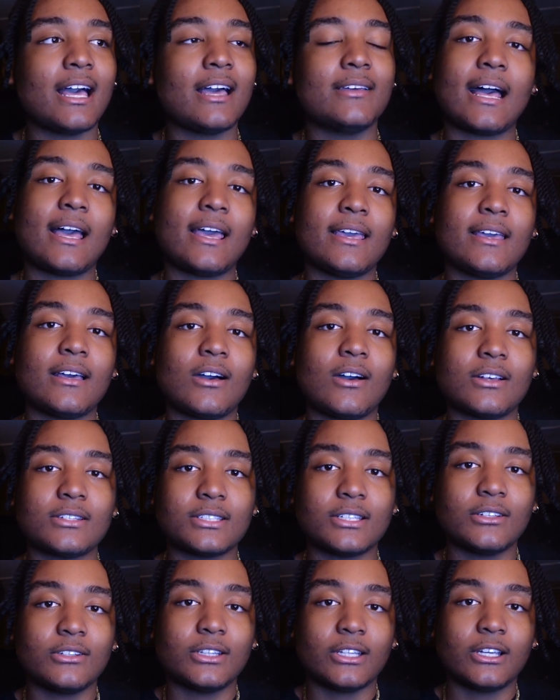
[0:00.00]
I
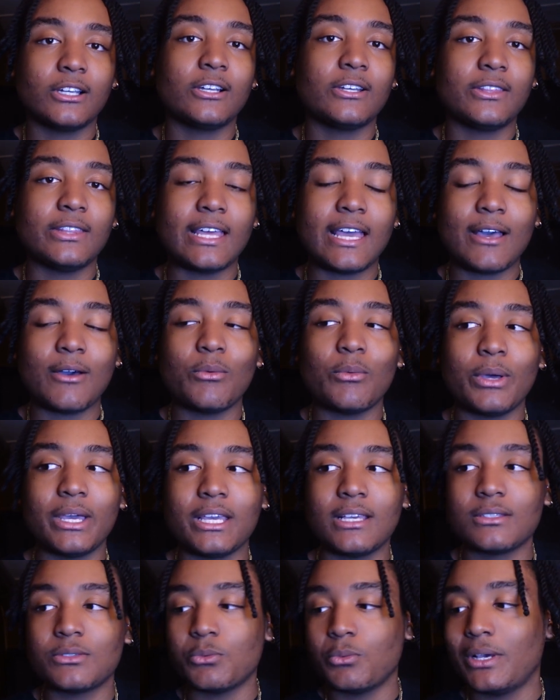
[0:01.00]
also learn that way
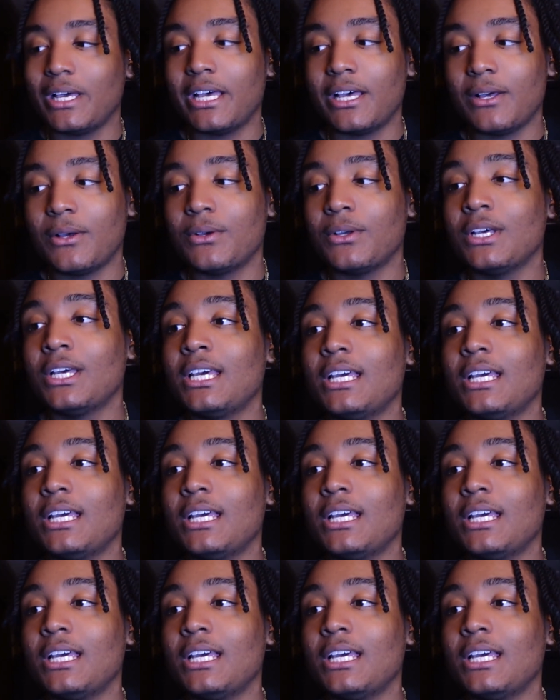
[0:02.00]
as well.